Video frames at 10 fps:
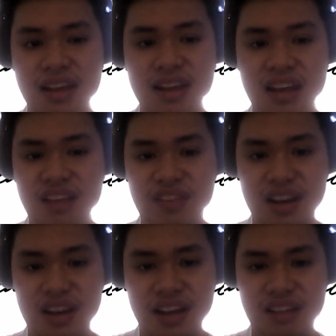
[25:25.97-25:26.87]
native and
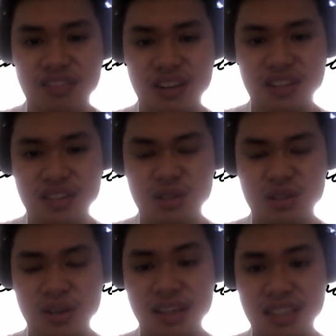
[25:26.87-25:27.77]
allowed VLANs on
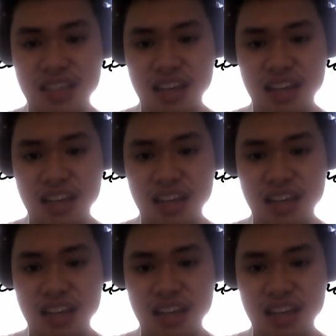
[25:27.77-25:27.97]
trunks,